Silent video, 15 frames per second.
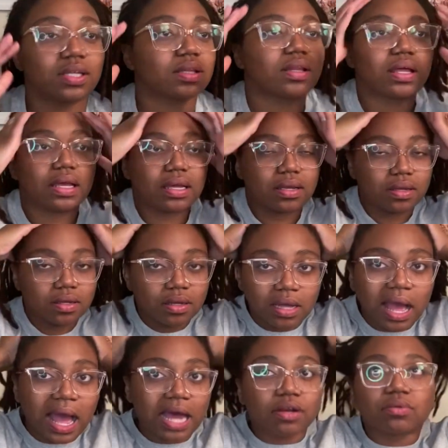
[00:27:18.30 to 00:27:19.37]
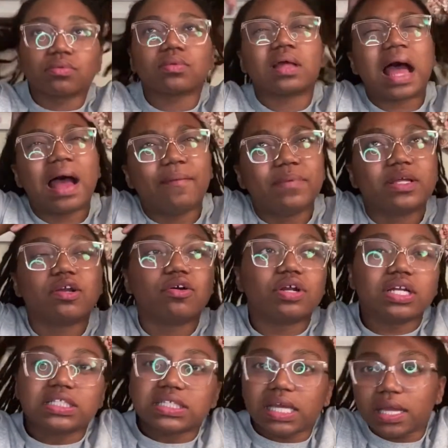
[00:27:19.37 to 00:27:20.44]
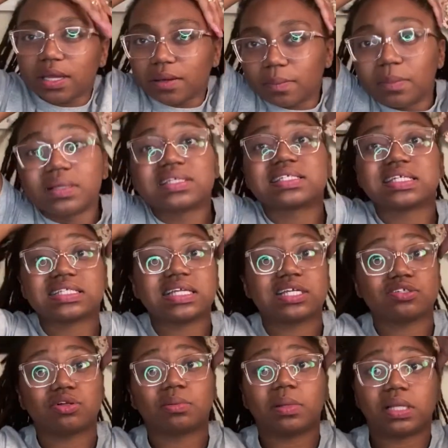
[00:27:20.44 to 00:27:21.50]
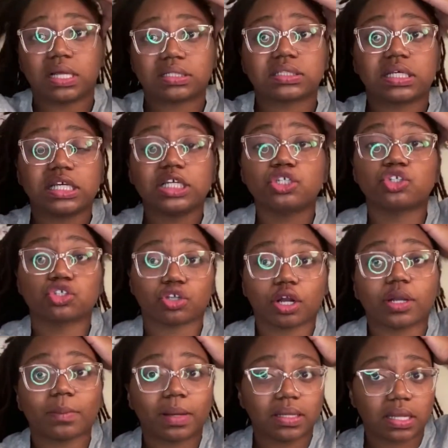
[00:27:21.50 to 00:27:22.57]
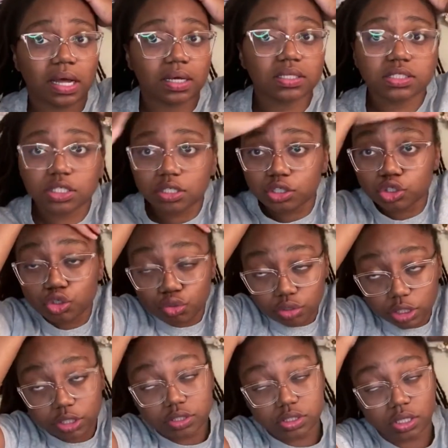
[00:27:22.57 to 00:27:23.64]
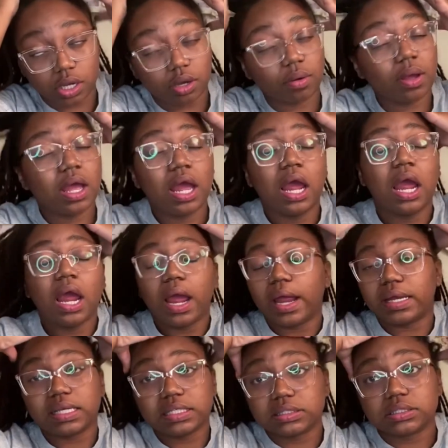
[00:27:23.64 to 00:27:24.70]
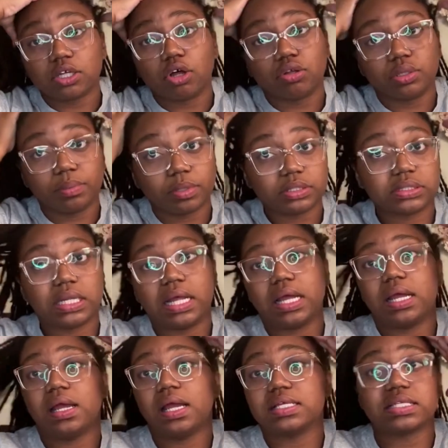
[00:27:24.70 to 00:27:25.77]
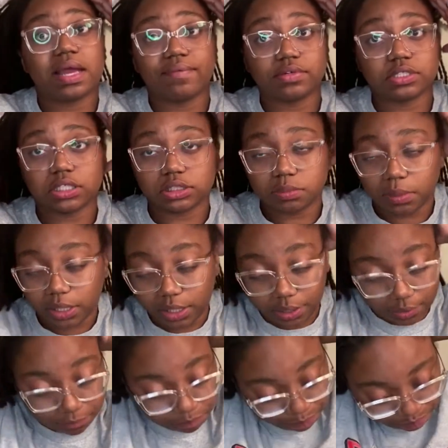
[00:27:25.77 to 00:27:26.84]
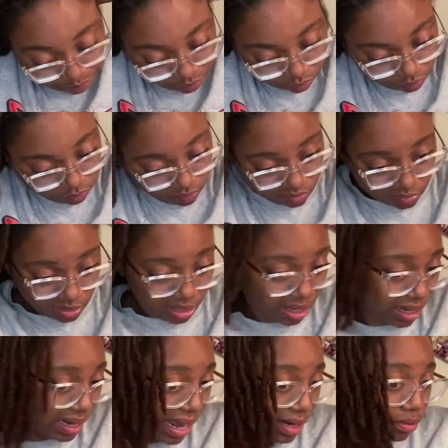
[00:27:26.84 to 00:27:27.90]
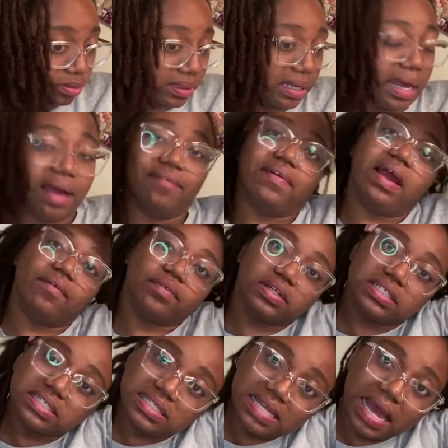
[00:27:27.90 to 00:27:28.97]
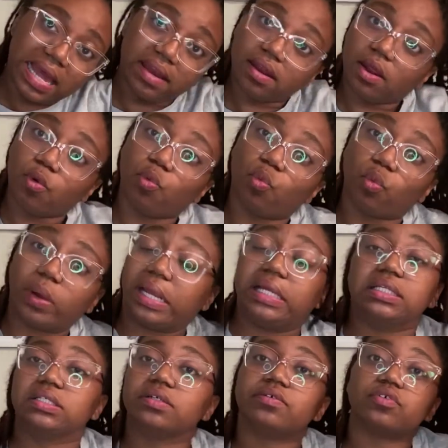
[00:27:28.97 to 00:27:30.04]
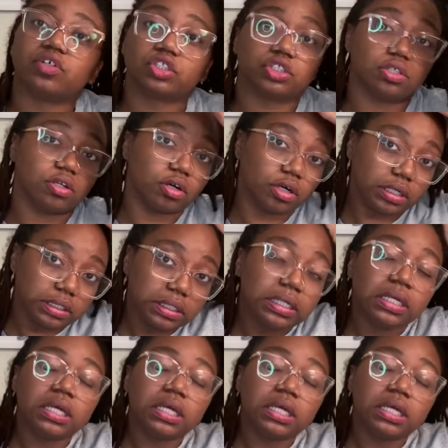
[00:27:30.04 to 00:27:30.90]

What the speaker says: Like, I've been going to him since I started my locks. Like, he started my locks 2 years ago, and he's the only person that has ever touched my hair. And I don't think I've ever sat and wait for a salon.